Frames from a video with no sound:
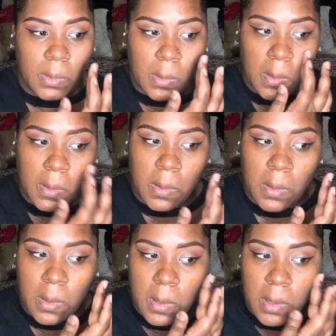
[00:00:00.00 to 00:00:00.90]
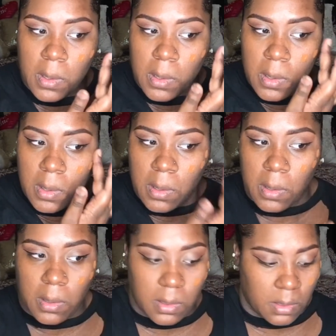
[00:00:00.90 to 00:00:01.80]

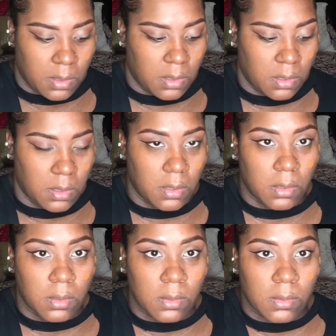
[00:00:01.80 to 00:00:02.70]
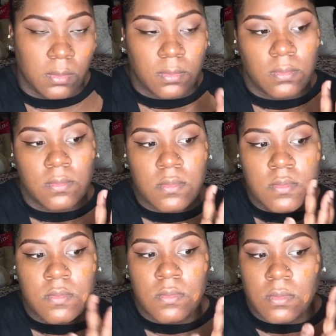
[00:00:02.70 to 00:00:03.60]

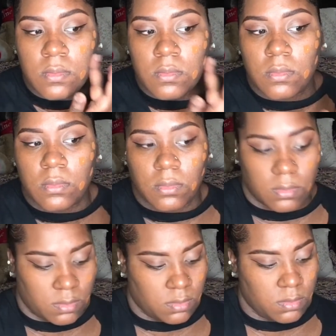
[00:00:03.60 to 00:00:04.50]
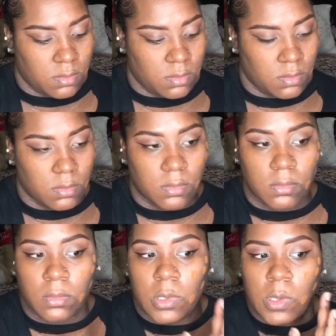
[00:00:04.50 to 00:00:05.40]

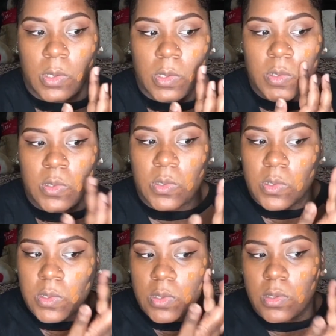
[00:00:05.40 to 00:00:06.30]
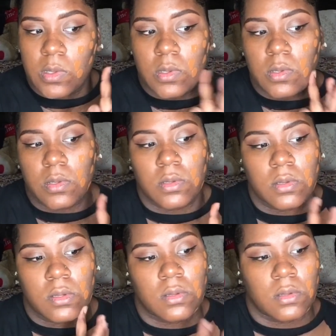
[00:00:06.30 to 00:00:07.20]

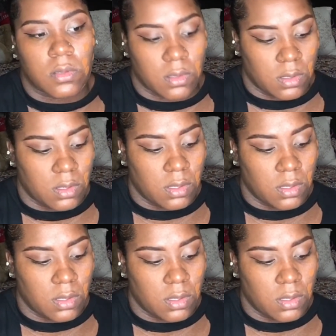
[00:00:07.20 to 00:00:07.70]
Nobody speaks.